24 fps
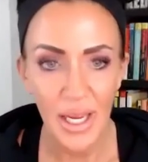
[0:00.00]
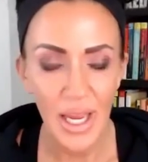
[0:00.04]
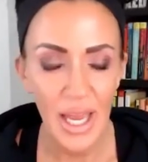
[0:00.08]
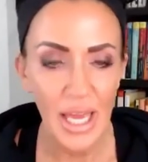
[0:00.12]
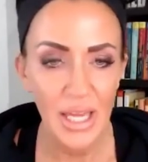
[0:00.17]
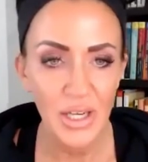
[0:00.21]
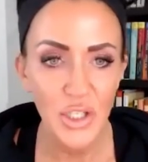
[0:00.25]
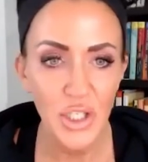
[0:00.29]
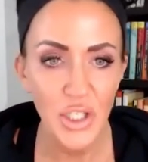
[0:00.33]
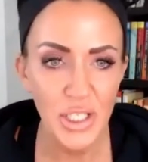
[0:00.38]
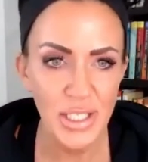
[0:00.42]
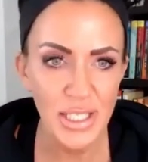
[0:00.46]
And
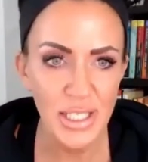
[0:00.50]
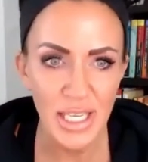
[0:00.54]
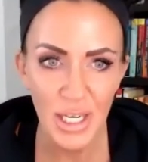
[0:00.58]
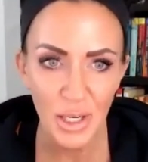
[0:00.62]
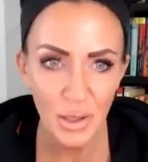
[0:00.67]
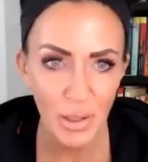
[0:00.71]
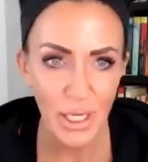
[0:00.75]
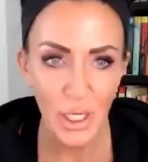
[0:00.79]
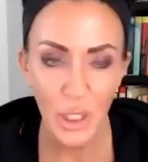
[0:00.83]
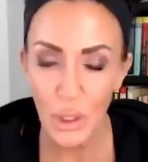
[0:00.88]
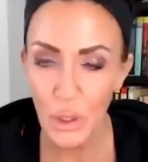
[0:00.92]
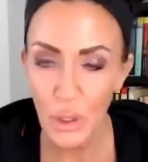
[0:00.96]
just
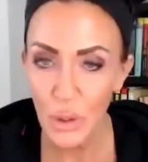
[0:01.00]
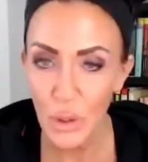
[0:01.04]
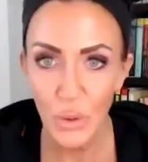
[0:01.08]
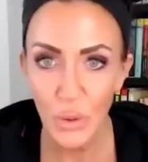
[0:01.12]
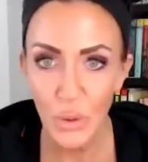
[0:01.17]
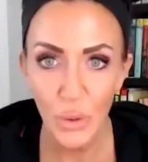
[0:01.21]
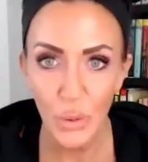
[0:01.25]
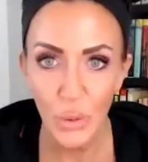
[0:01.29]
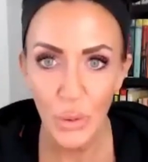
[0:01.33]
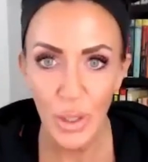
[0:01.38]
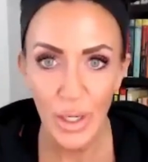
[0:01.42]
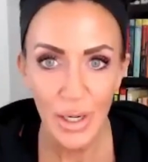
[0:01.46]
hearing
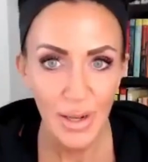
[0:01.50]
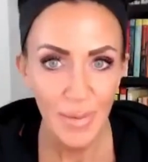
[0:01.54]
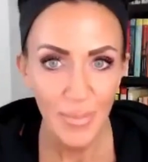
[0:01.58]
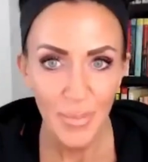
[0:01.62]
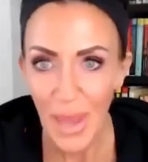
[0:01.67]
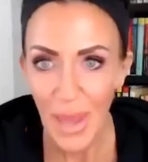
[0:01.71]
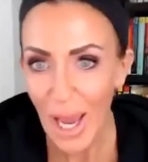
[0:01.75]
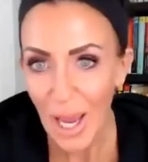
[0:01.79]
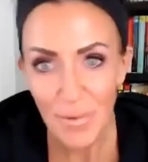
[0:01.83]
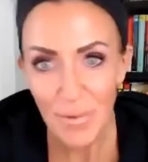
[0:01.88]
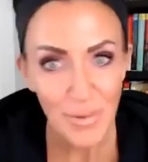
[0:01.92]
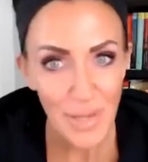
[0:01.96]
you,
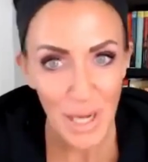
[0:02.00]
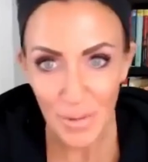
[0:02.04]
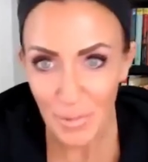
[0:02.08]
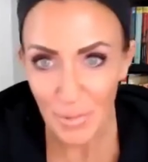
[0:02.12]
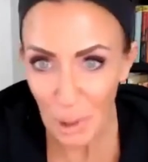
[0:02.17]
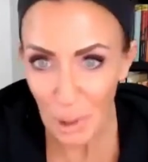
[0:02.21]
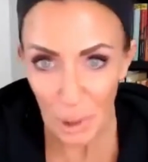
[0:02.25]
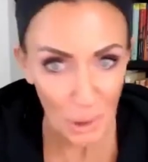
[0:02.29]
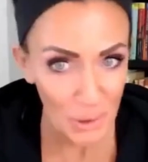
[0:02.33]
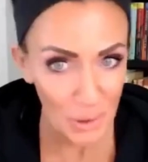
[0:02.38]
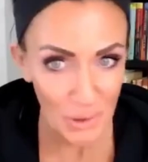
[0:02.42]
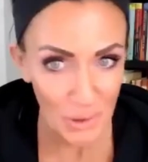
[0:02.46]
I've never
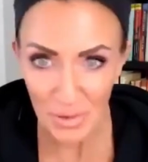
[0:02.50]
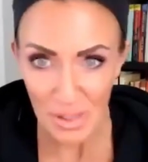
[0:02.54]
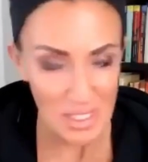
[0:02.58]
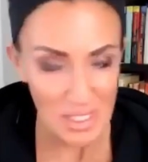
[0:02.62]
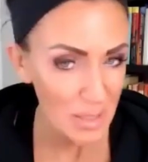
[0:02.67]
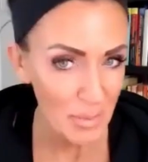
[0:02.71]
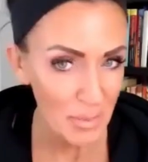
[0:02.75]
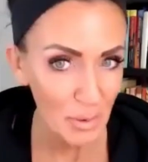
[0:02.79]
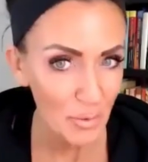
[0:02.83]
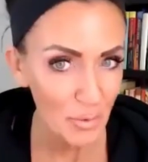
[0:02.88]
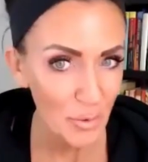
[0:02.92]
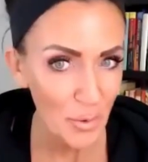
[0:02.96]
heard of this
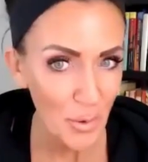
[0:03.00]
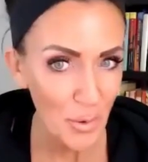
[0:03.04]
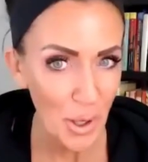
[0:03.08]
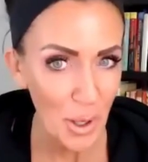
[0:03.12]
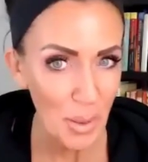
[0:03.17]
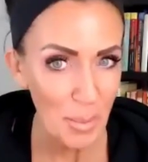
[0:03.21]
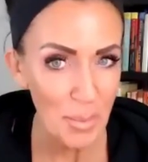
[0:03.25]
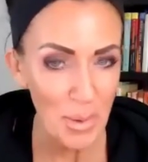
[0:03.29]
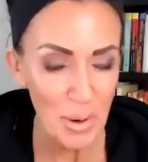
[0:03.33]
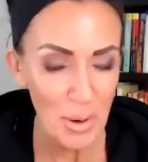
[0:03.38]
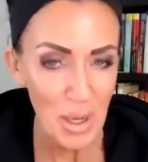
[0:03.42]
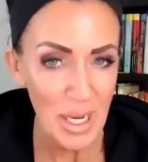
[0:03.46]
before,
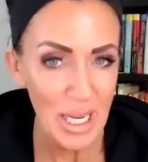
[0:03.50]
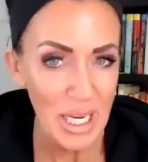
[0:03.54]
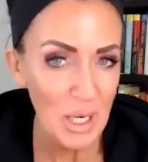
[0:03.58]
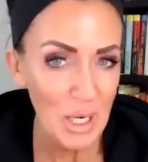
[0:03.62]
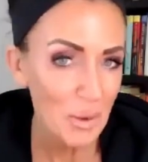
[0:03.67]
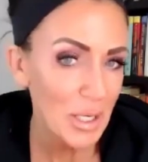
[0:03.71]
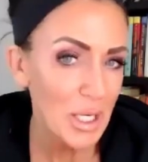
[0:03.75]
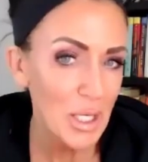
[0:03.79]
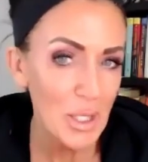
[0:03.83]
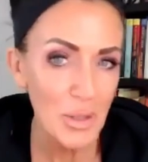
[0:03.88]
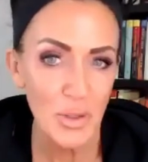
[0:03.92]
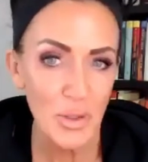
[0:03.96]
but
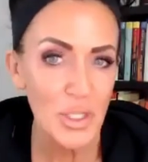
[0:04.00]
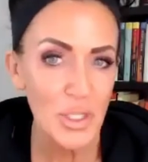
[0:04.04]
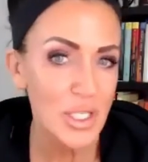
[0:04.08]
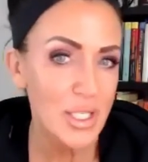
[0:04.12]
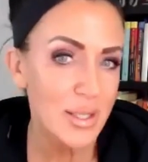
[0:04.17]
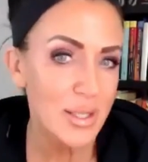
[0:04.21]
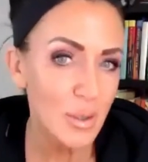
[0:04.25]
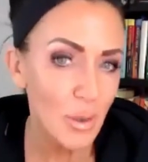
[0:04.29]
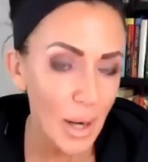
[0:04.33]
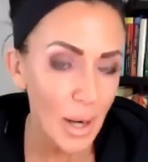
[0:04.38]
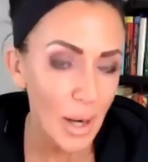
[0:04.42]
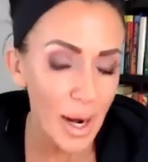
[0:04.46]
hearing you
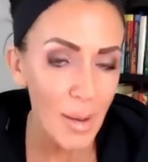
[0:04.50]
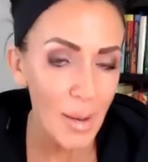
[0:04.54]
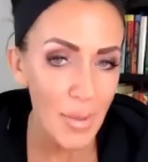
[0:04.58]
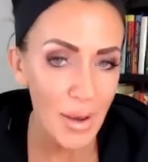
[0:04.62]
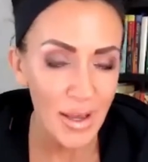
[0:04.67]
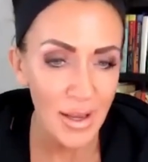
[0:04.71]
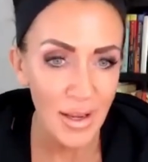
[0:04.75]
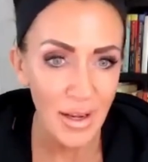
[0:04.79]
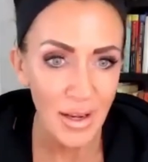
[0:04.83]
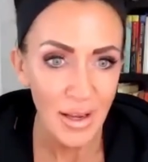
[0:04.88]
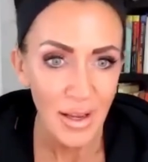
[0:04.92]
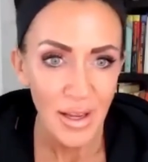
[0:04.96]
describe
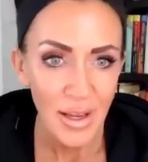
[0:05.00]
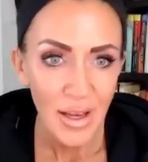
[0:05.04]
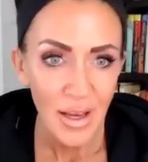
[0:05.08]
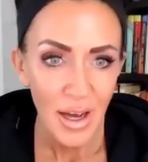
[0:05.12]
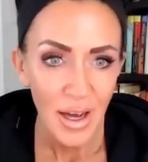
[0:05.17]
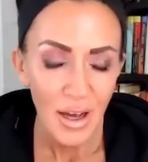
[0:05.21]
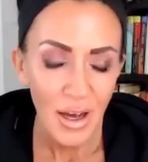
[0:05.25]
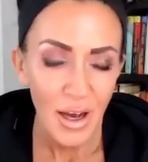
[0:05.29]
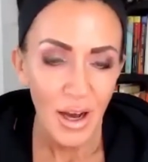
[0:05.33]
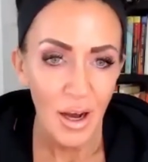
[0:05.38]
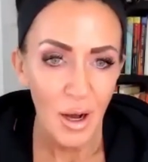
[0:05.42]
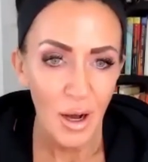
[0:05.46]
it
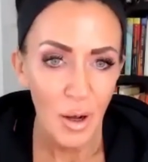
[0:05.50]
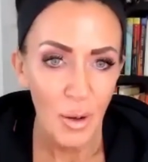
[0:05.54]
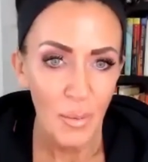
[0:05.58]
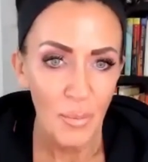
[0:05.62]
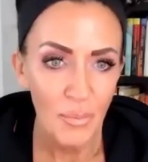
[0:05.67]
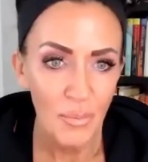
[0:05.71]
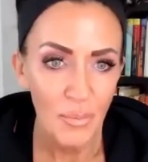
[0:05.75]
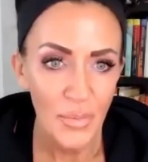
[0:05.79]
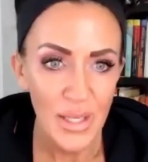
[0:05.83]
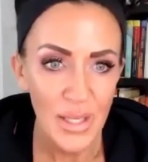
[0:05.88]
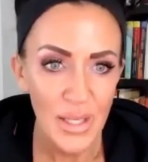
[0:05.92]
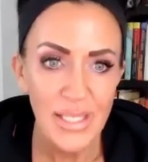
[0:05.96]

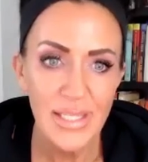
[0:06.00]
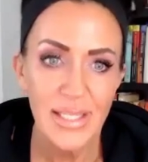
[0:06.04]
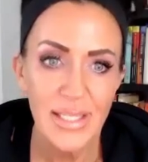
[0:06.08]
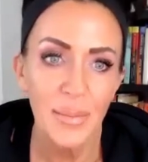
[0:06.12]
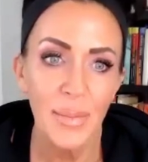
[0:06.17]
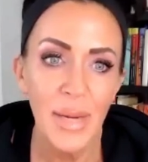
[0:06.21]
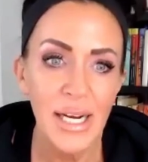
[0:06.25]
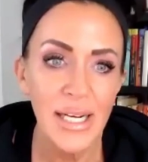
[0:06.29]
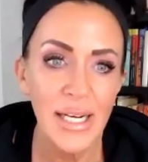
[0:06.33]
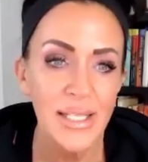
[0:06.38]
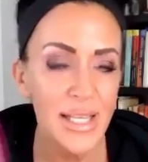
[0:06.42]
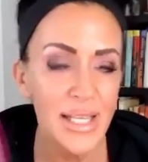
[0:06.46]
um, is
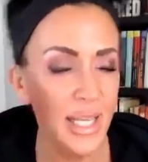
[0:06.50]
amazing.